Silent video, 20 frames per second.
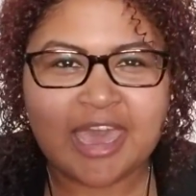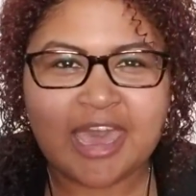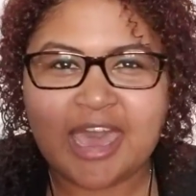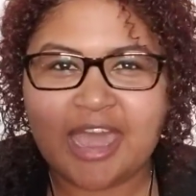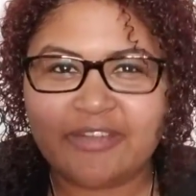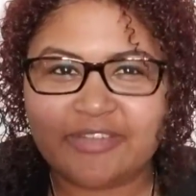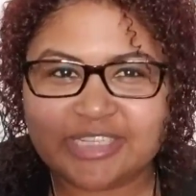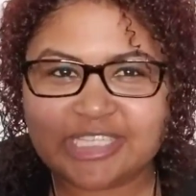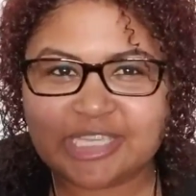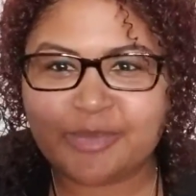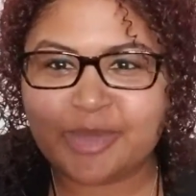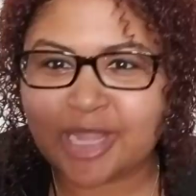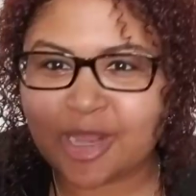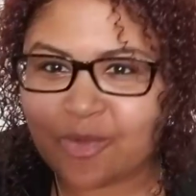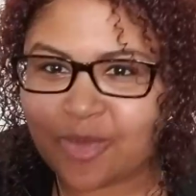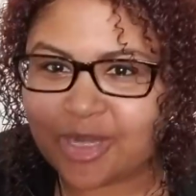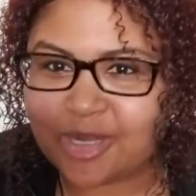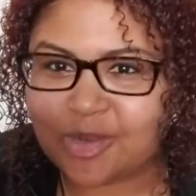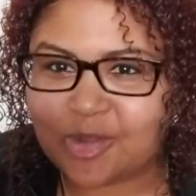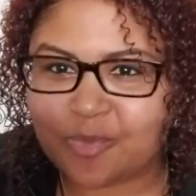every time I get
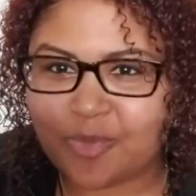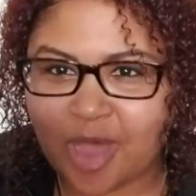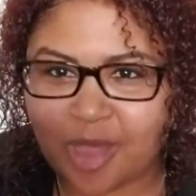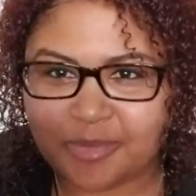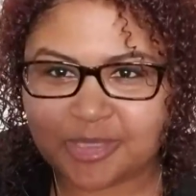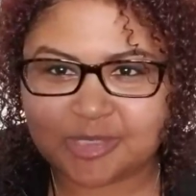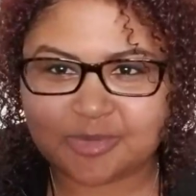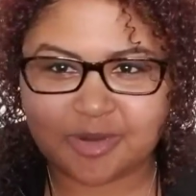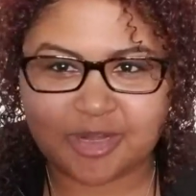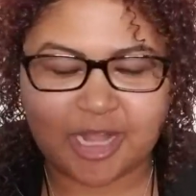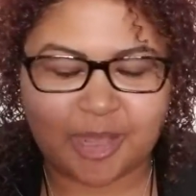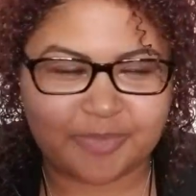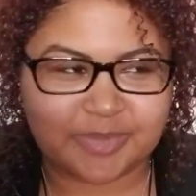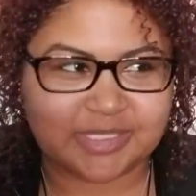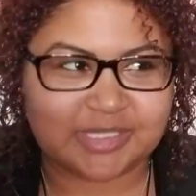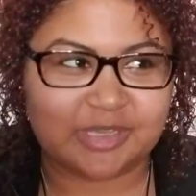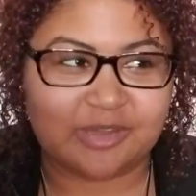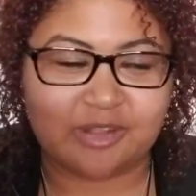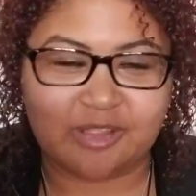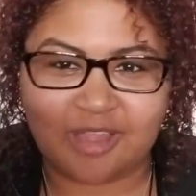ready to do a BOMISpirit
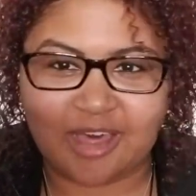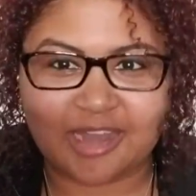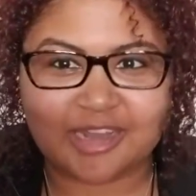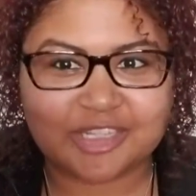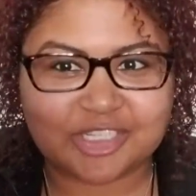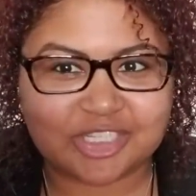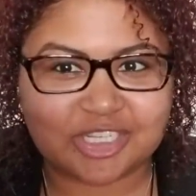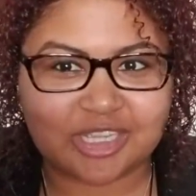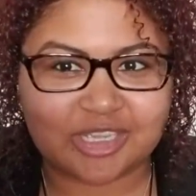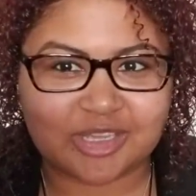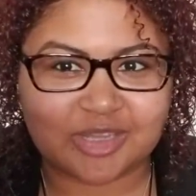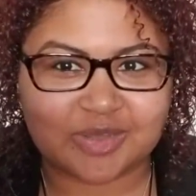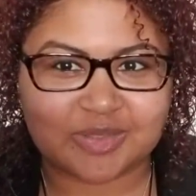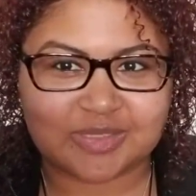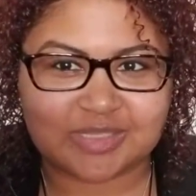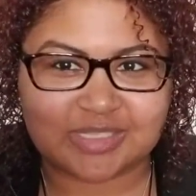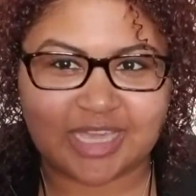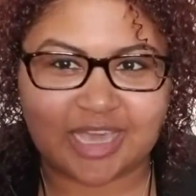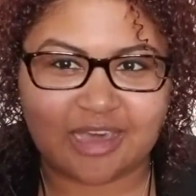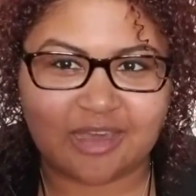episode, a lot of shit goes
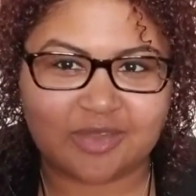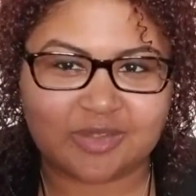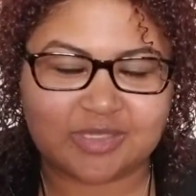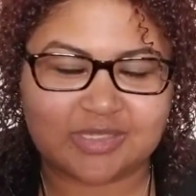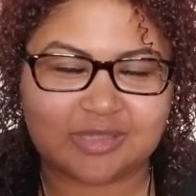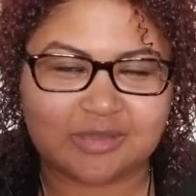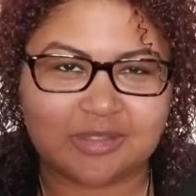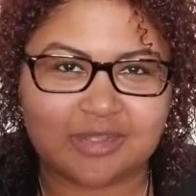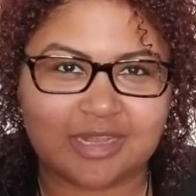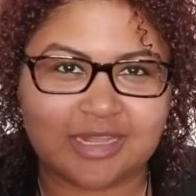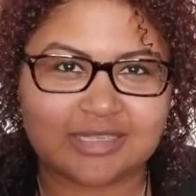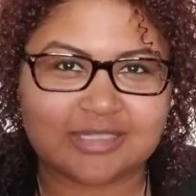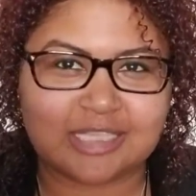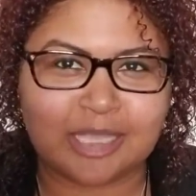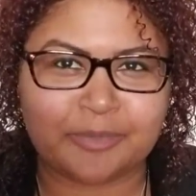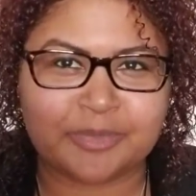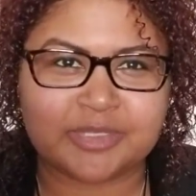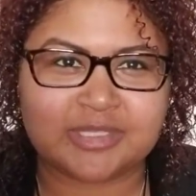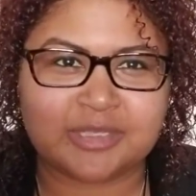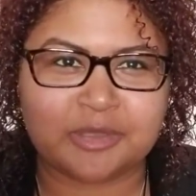down. So the next
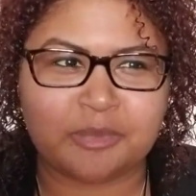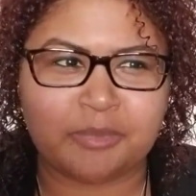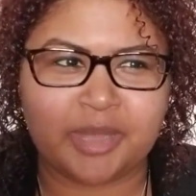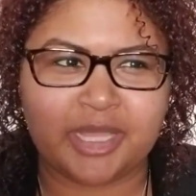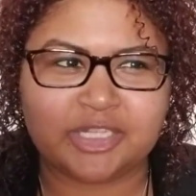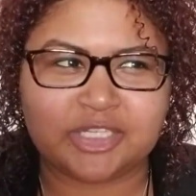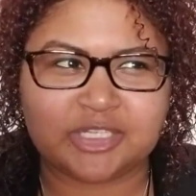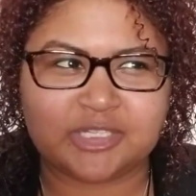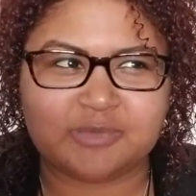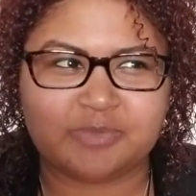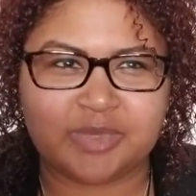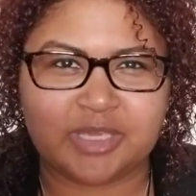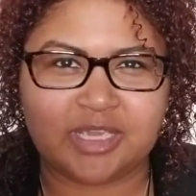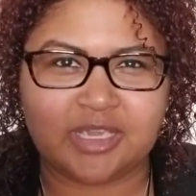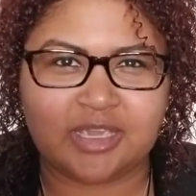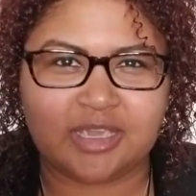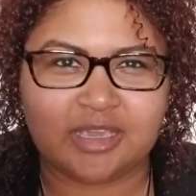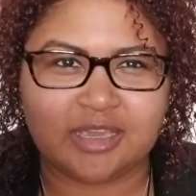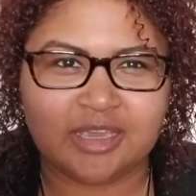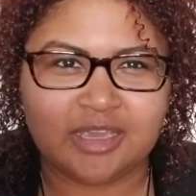episode might just
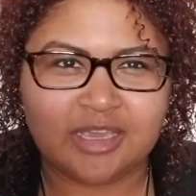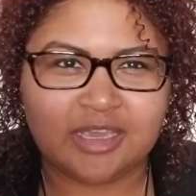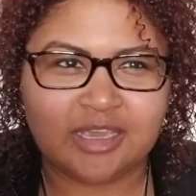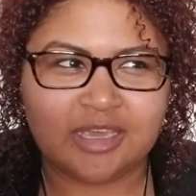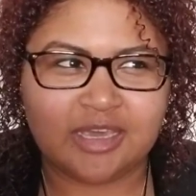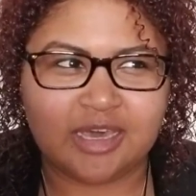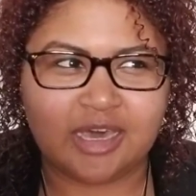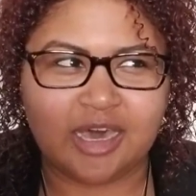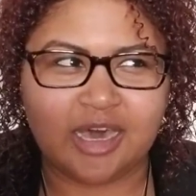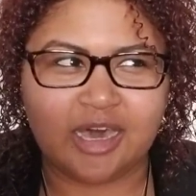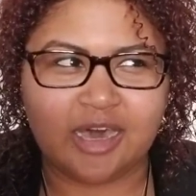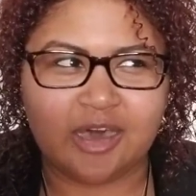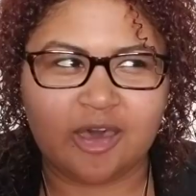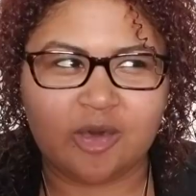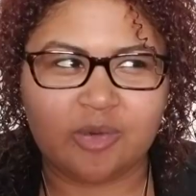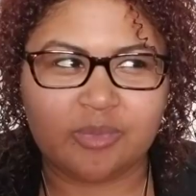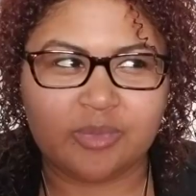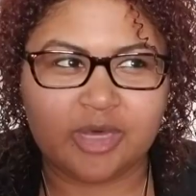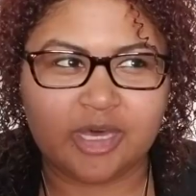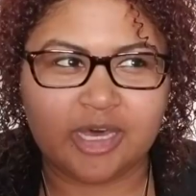be
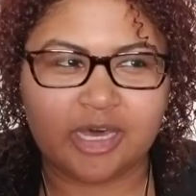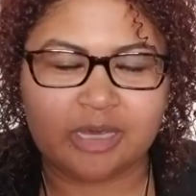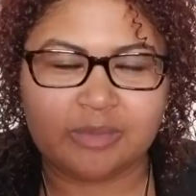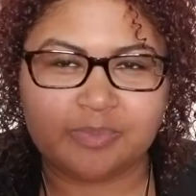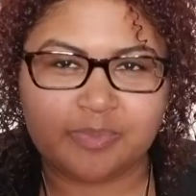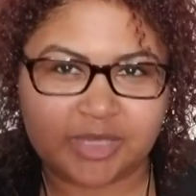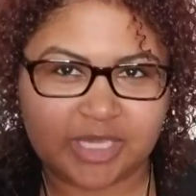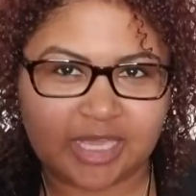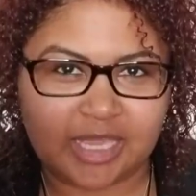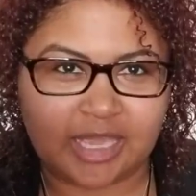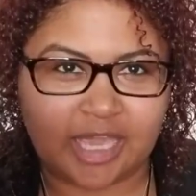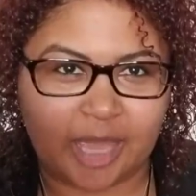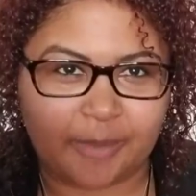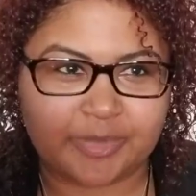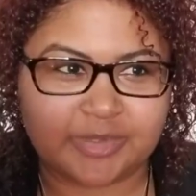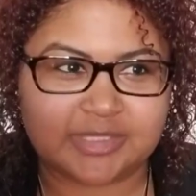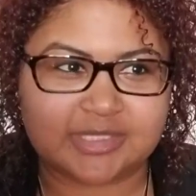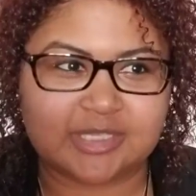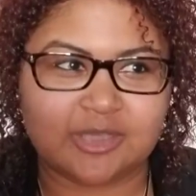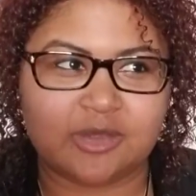a big
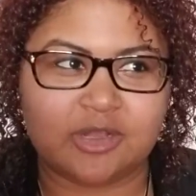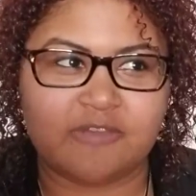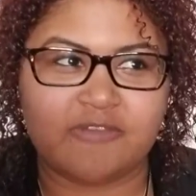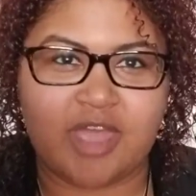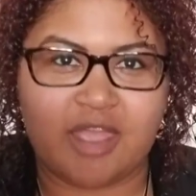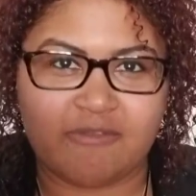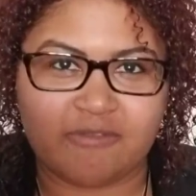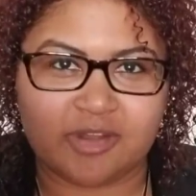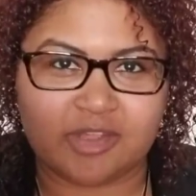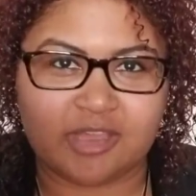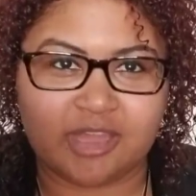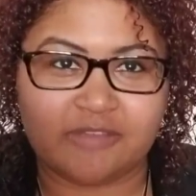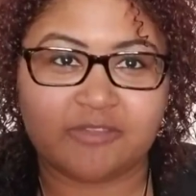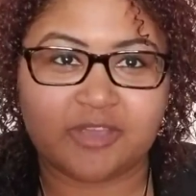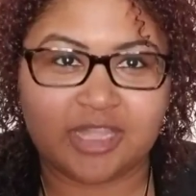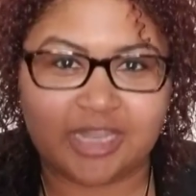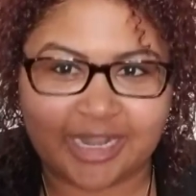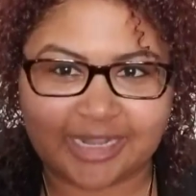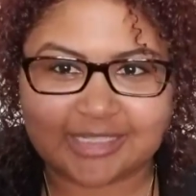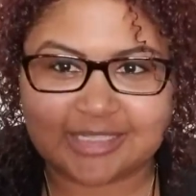episode of
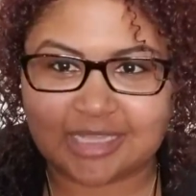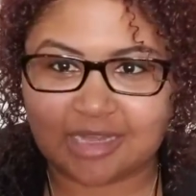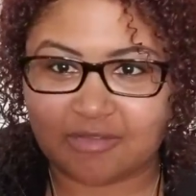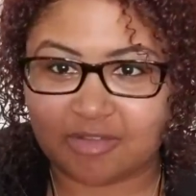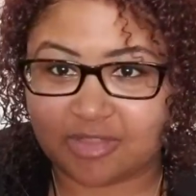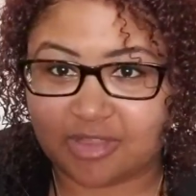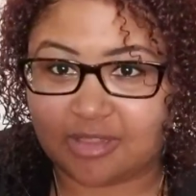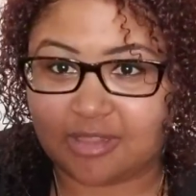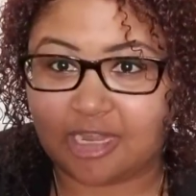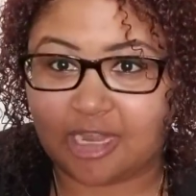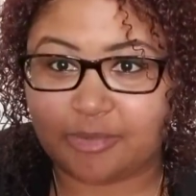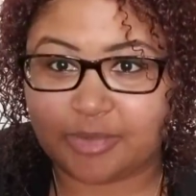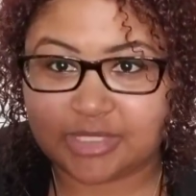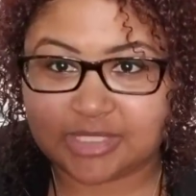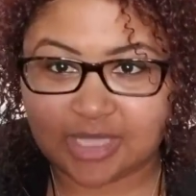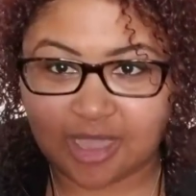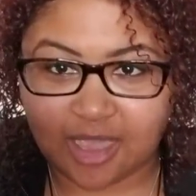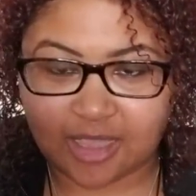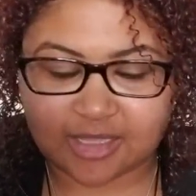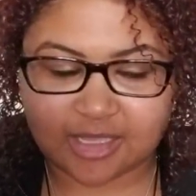connecting everything that I've been
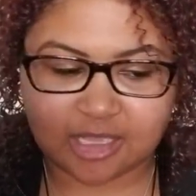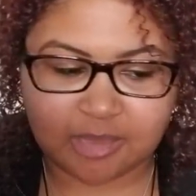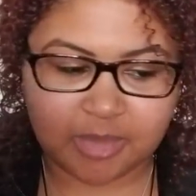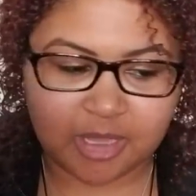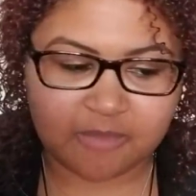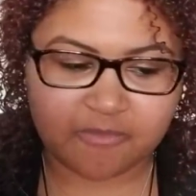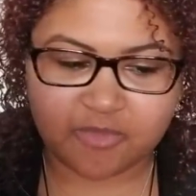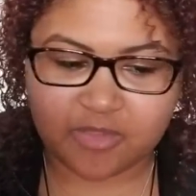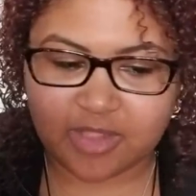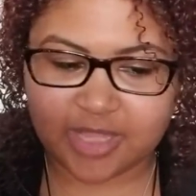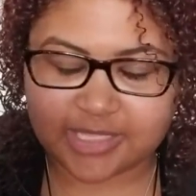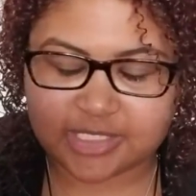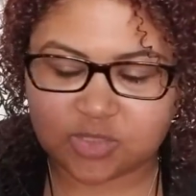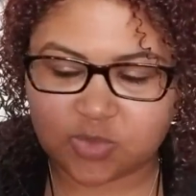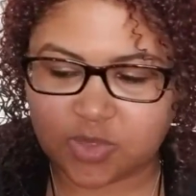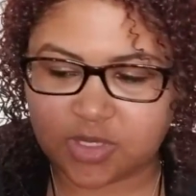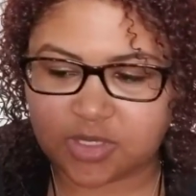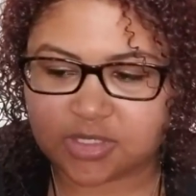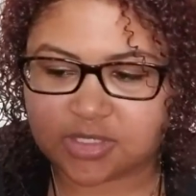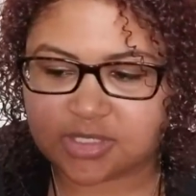talking about for the last
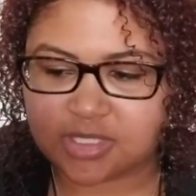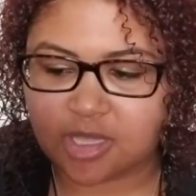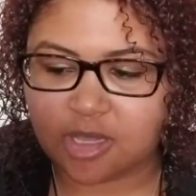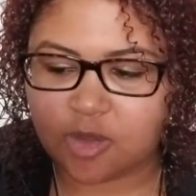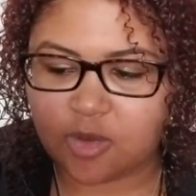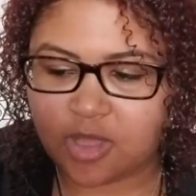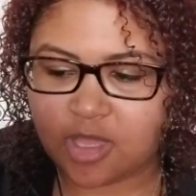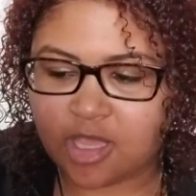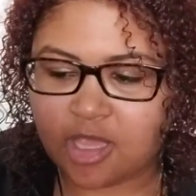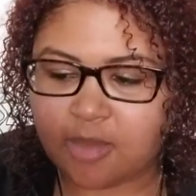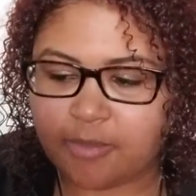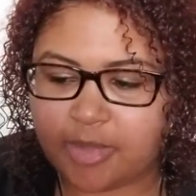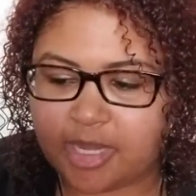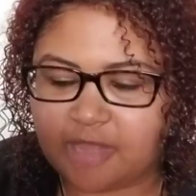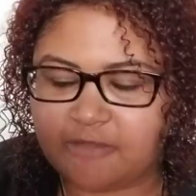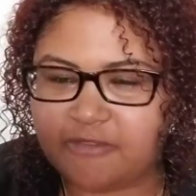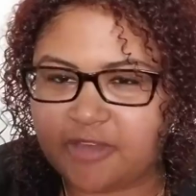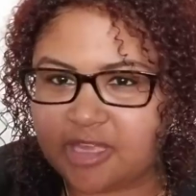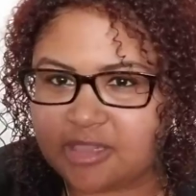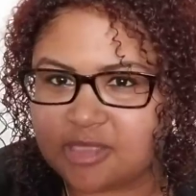week or so, but I
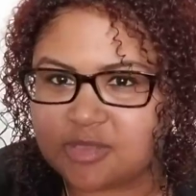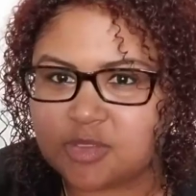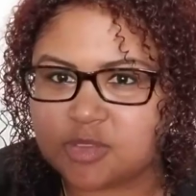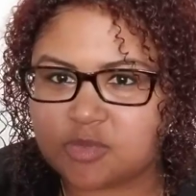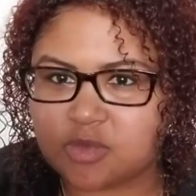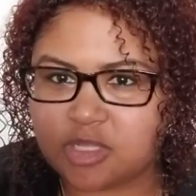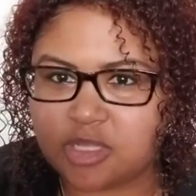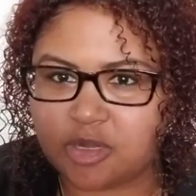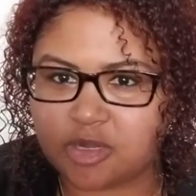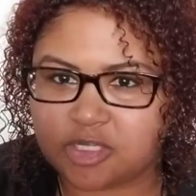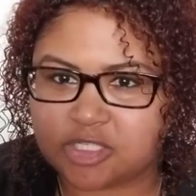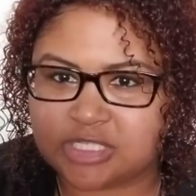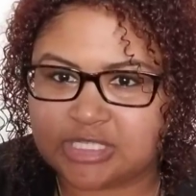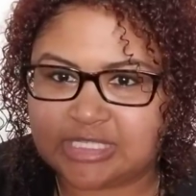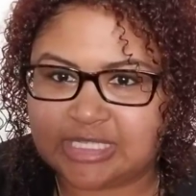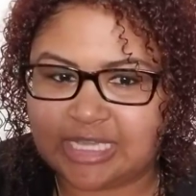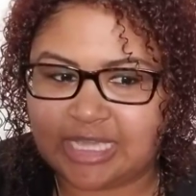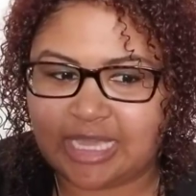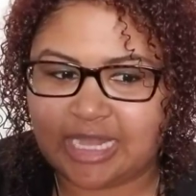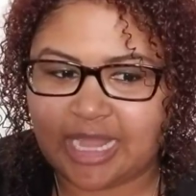feel like this was really urgent
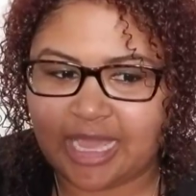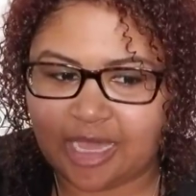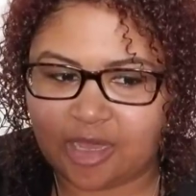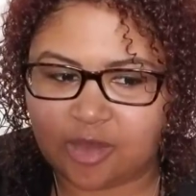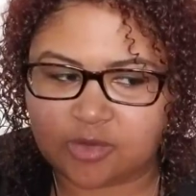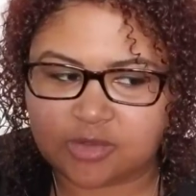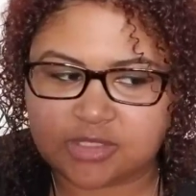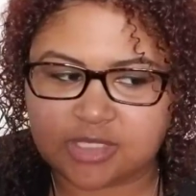to get out.